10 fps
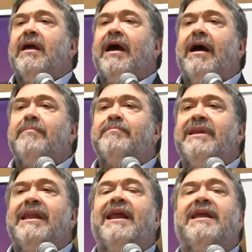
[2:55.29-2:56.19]

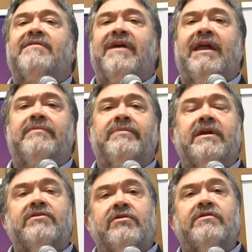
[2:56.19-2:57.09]
But in any event,
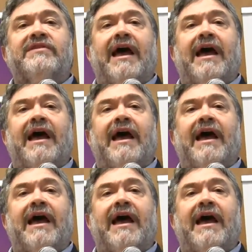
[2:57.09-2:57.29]
turns